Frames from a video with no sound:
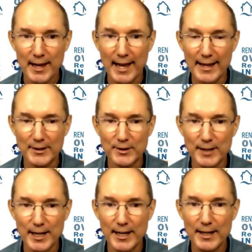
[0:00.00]
And
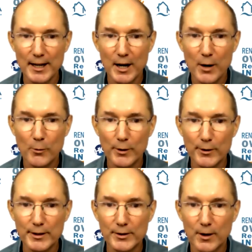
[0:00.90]
today, we're
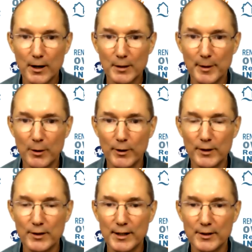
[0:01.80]
going to talk about what
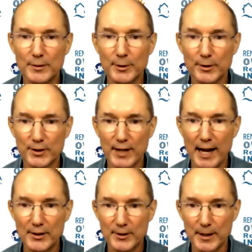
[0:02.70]
it takes to build
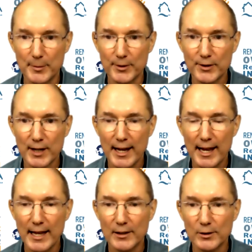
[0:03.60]
skyscrapers
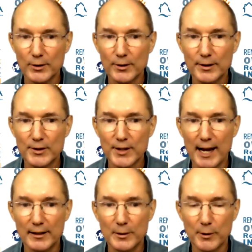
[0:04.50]
and learn
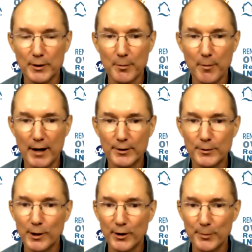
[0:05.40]
exactly what the
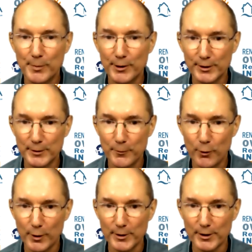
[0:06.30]
Modern Wealth Building
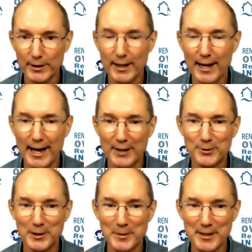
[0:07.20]
Formula
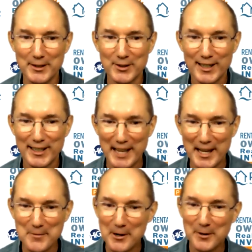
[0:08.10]
actually means.
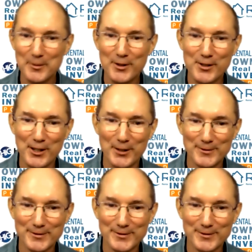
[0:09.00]
Ken, welcome to the show.